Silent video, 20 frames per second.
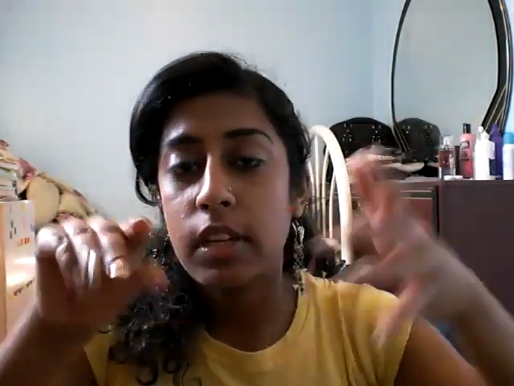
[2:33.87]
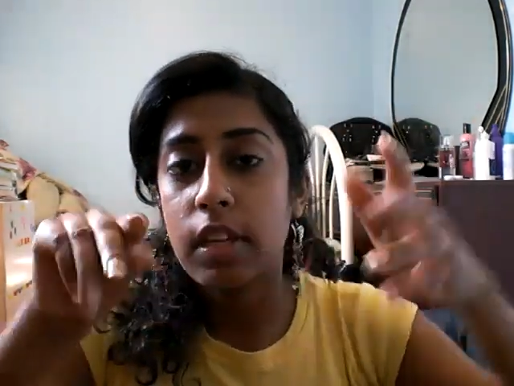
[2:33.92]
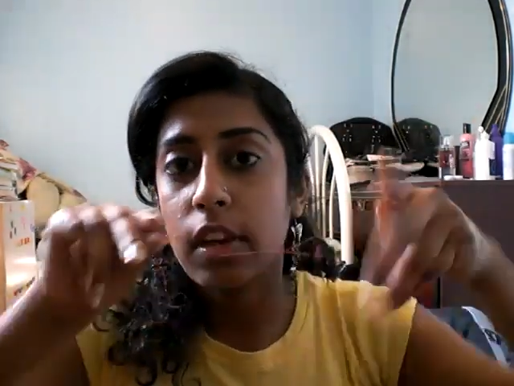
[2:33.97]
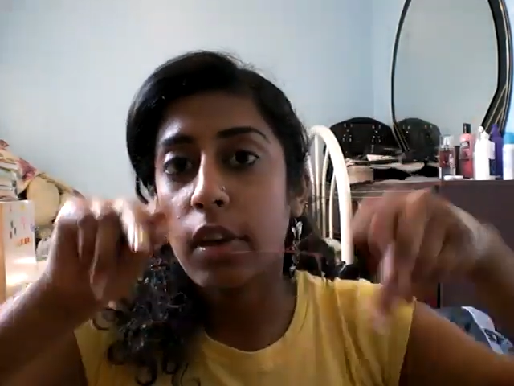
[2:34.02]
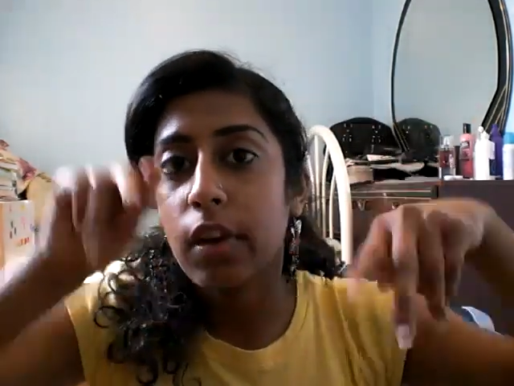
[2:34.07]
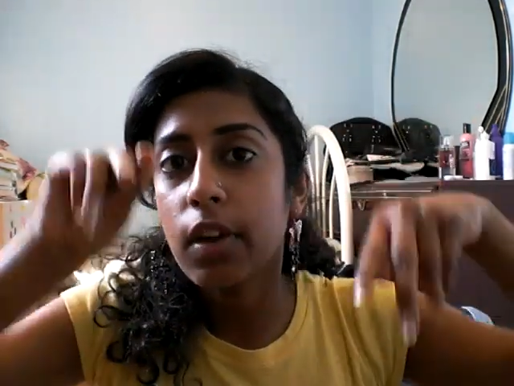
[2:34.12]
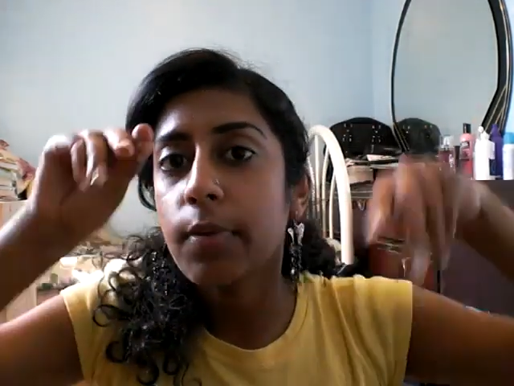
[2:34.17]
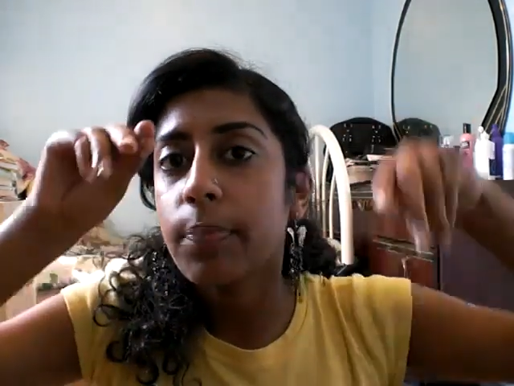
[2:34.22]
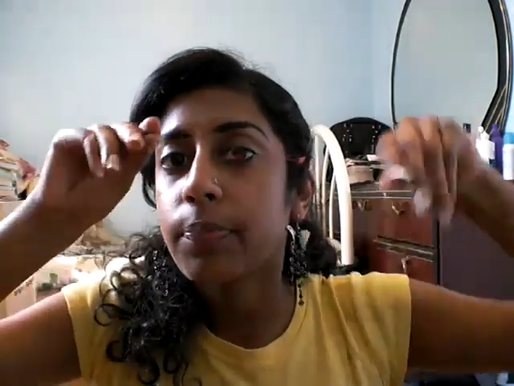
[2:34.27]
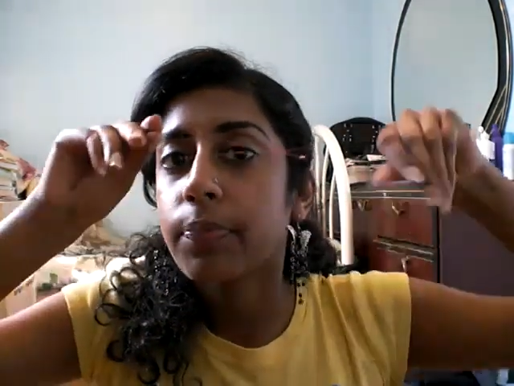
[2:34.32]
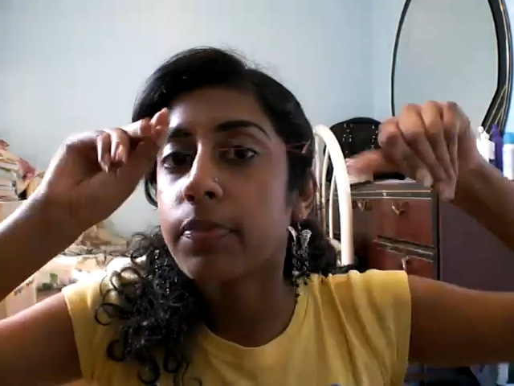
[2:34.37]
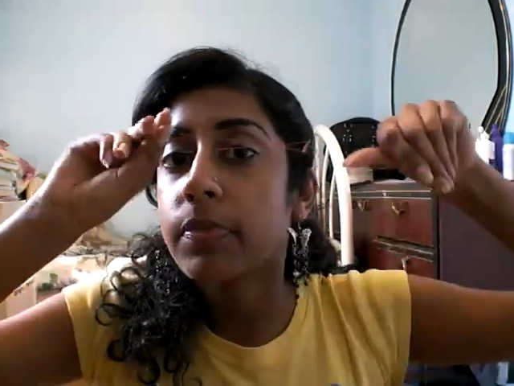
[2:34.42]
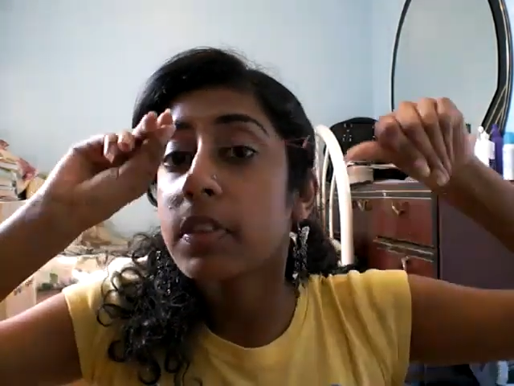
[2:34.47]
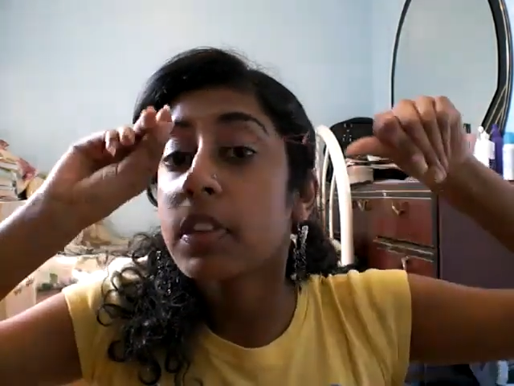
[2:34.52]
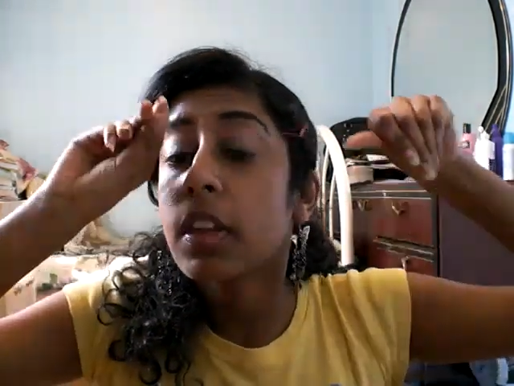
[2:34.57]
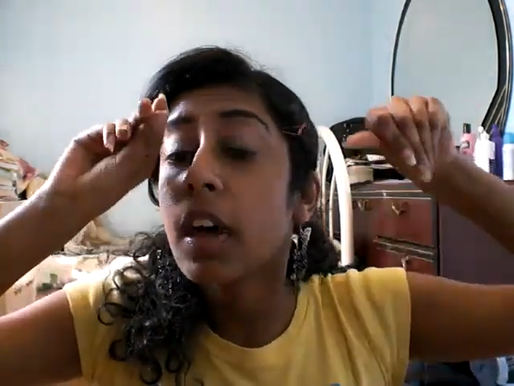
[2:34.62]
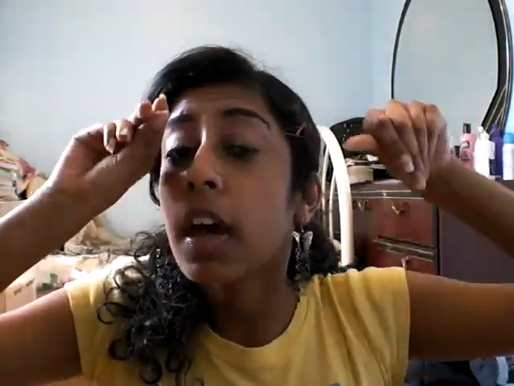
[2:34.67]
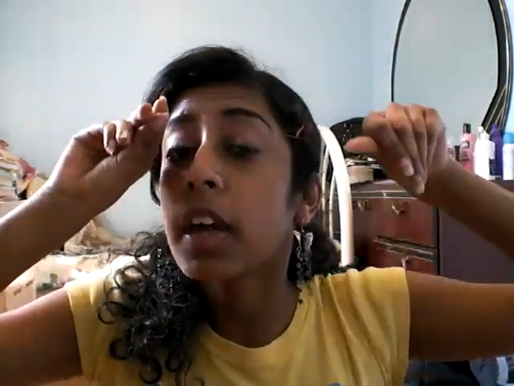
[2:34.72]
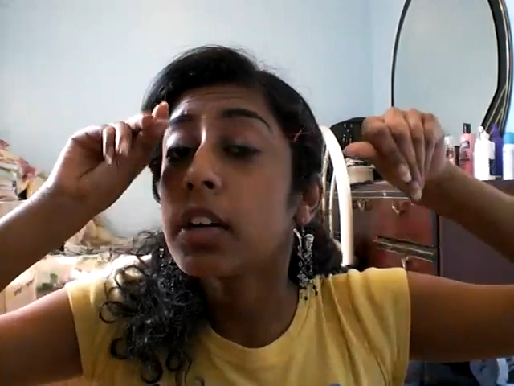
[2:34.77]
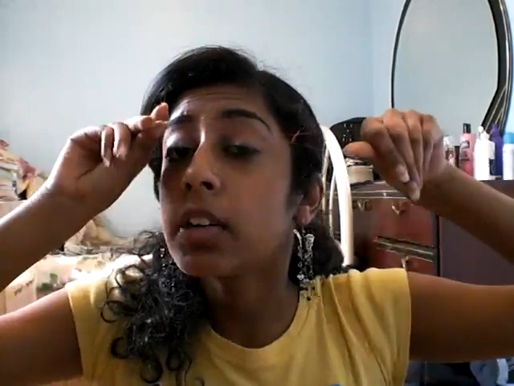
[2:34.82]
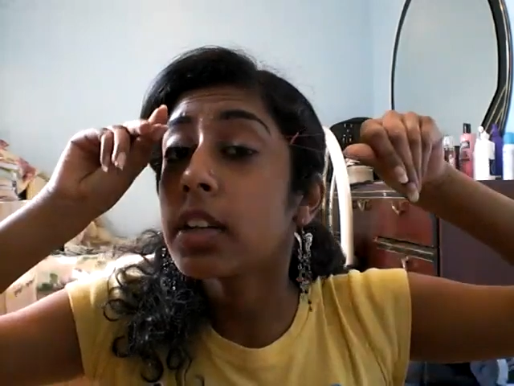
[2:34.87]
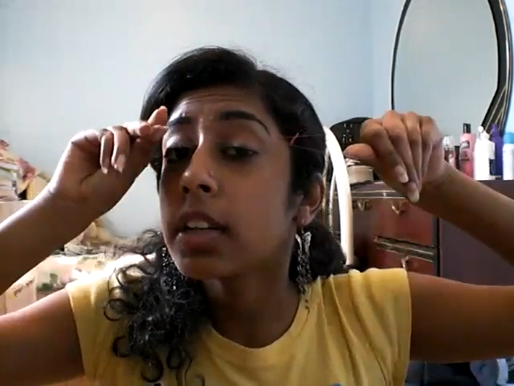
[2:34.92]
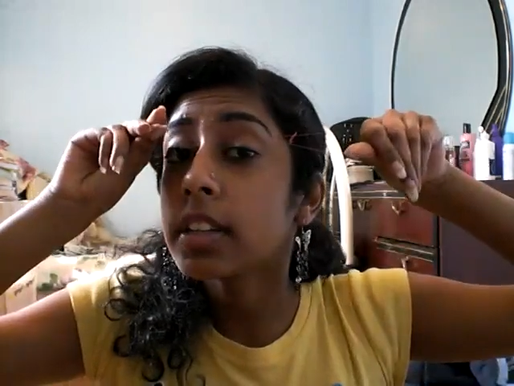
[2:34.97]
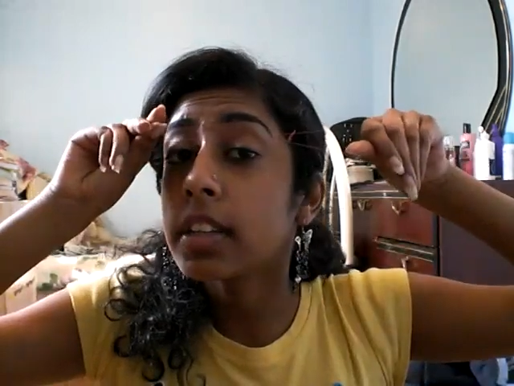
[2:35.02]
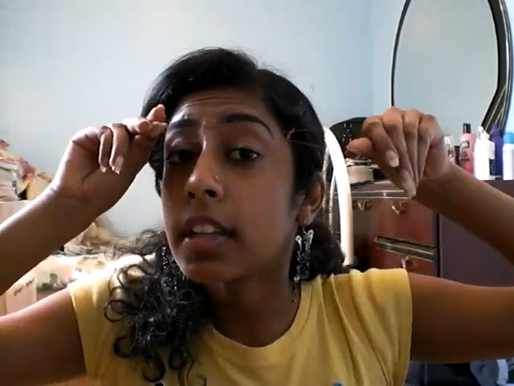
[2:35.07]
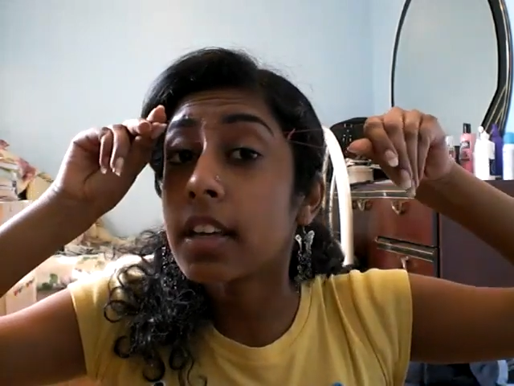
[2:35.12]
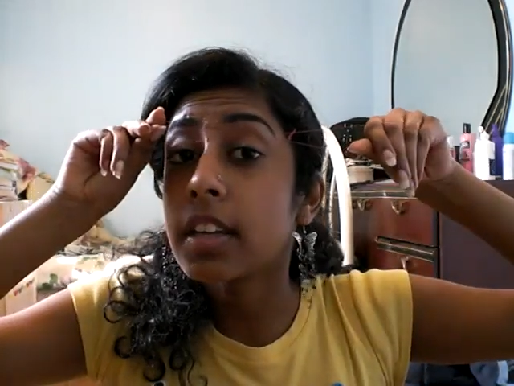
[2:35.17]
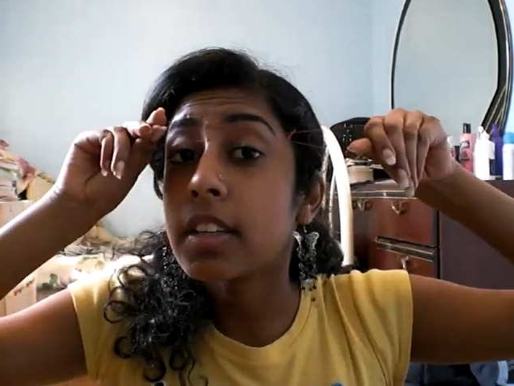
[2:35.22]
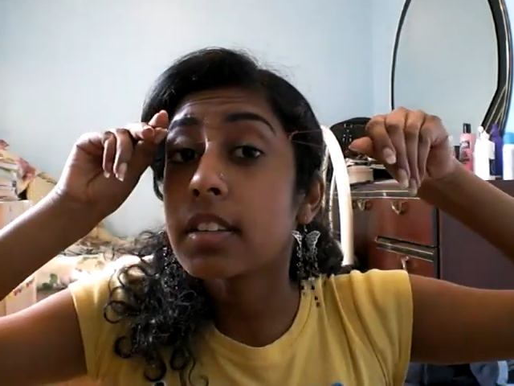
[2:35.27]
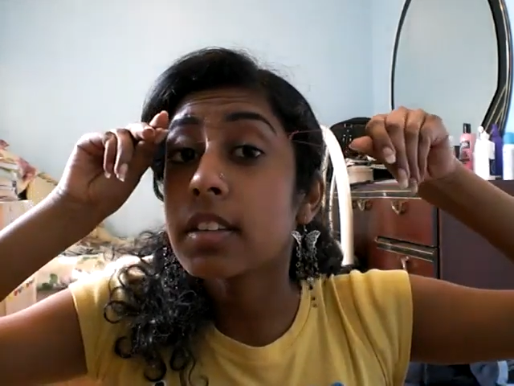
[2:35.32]
here. So I go like
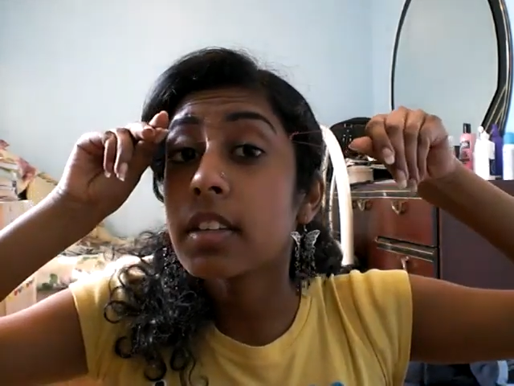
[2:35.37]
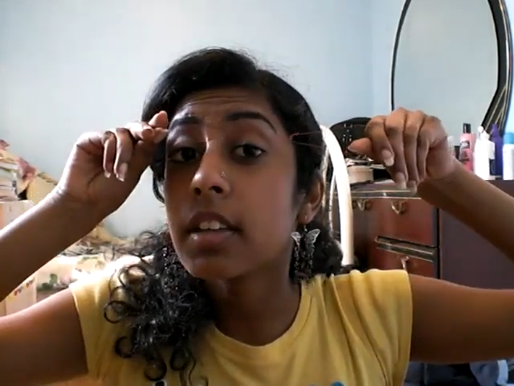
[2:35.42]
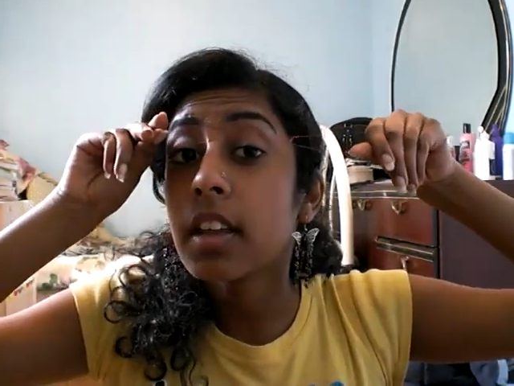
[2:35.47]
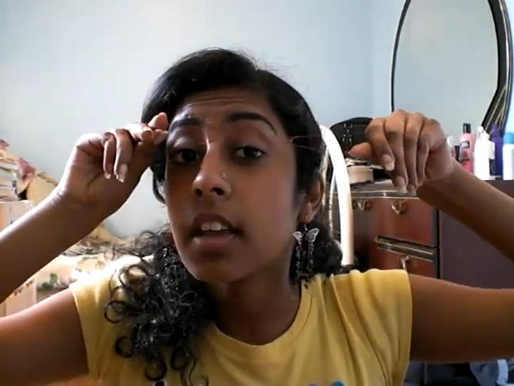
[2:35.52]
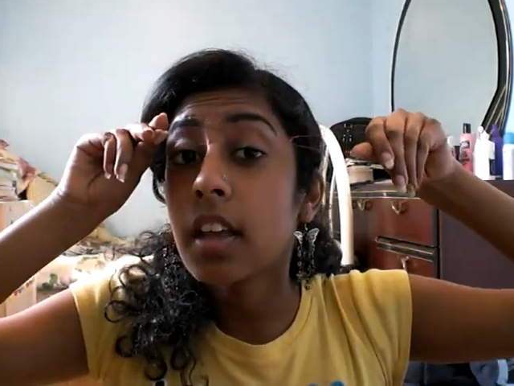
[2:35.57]
this.